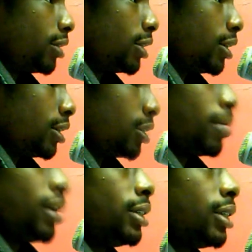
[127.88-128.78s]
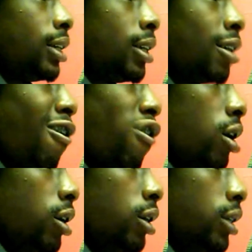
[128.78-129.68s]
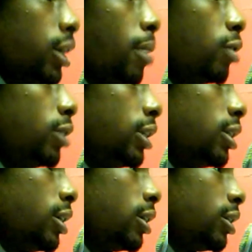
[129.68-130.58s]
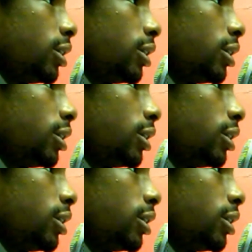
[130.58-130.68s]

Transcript: years. I'm 18. Yeah, about 6 years.